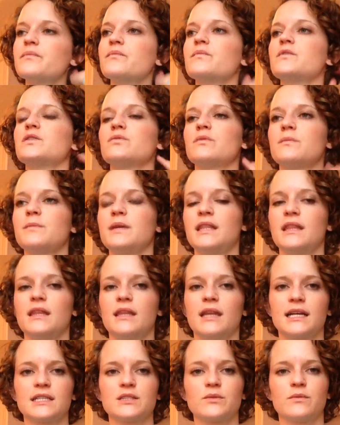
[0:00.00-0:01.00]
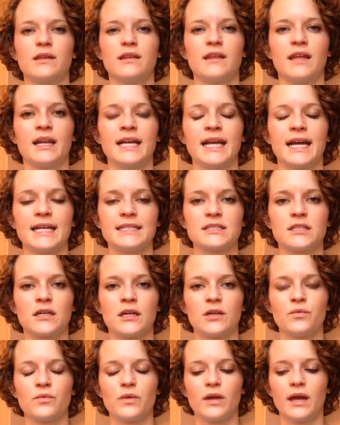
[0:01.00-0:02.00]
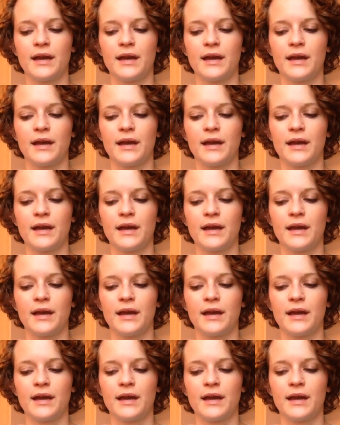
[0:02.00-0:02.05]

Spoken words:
which will be the next one that I cast on